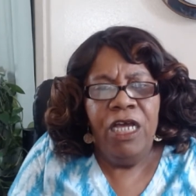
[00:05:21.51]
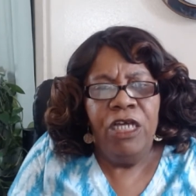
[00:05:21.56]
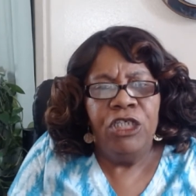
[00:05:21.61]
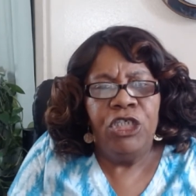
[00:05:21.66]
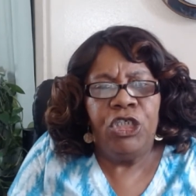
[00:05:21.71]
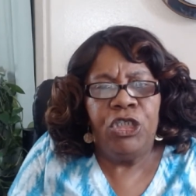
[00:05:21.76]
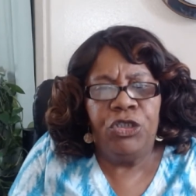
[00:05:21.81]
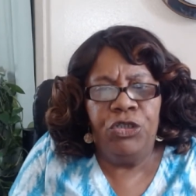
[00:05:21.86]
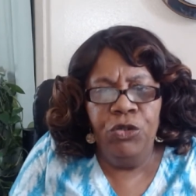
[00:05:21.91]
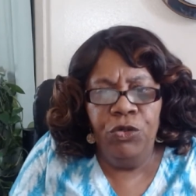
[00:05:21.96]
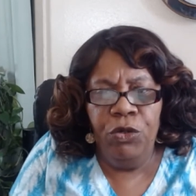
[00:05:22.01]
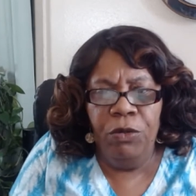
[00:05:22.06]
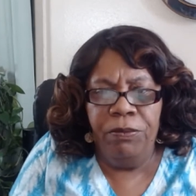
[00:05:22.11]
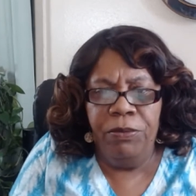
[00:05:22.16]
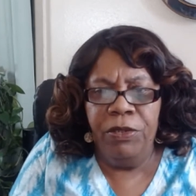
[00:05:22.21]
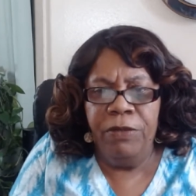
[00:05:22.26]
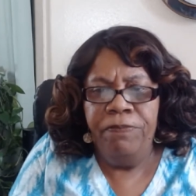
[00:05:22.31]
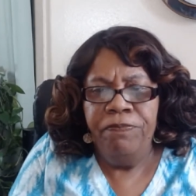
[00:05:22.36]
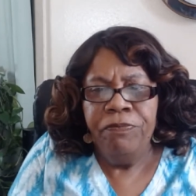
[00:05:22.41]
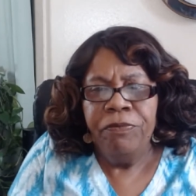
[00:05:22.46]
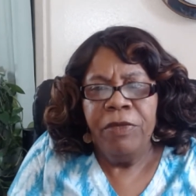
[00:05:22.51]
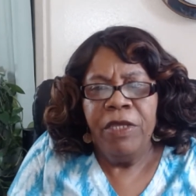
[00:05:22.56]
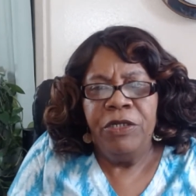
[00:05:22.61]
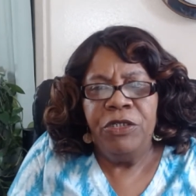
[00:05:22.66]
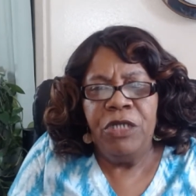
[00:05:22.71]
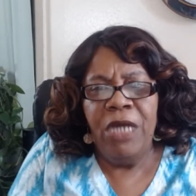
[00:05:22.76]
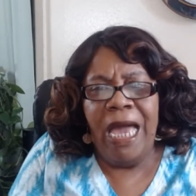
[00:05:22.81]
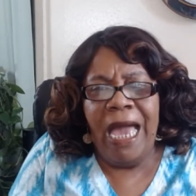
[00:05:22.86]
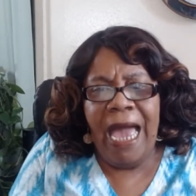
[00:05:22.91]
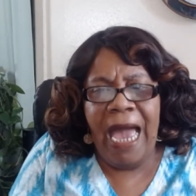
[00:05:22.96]
suitable
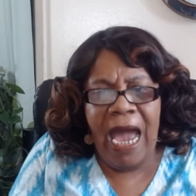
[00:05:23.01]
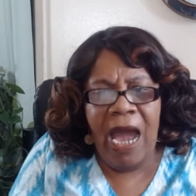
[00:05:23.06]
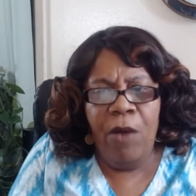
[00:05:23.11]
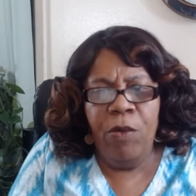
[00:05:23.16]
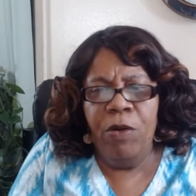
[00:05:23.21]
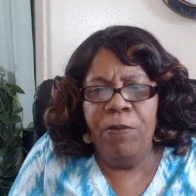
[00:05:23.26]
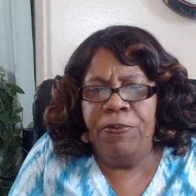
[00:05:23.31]
to our